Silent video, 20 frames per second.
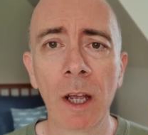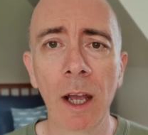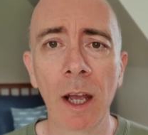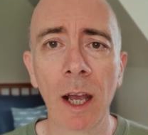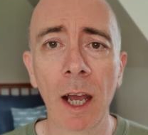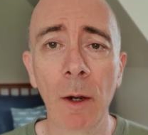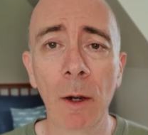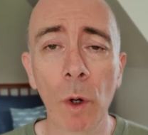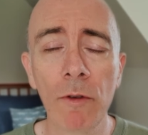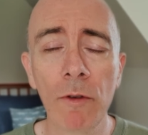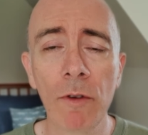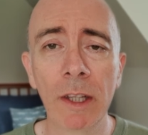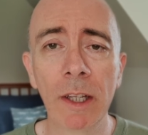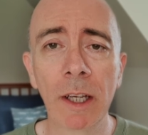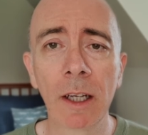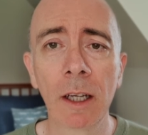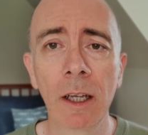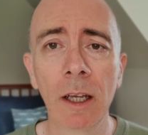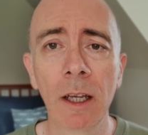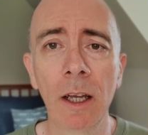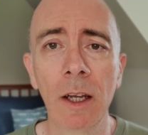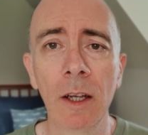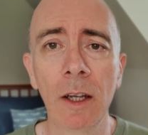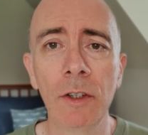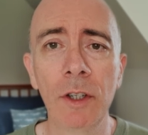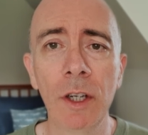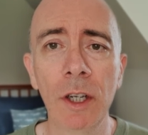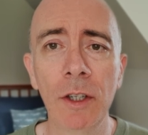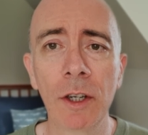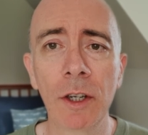in one reading,
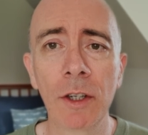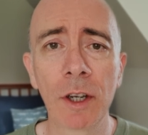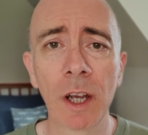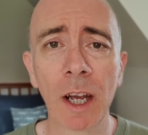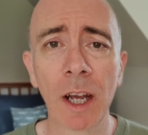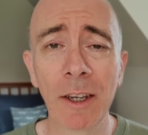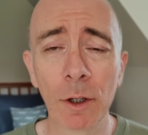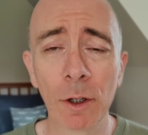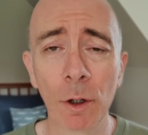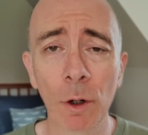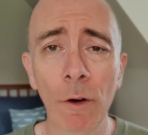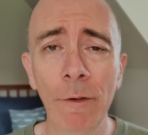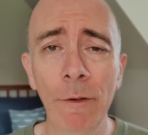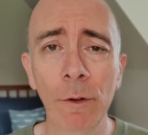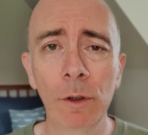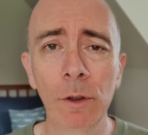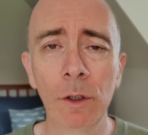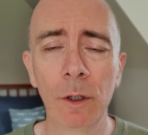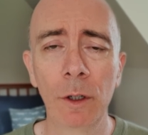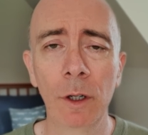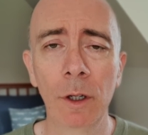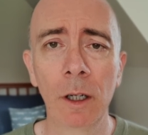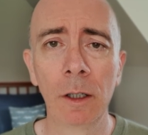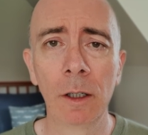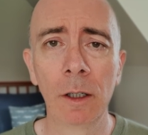Jesus is awful to her.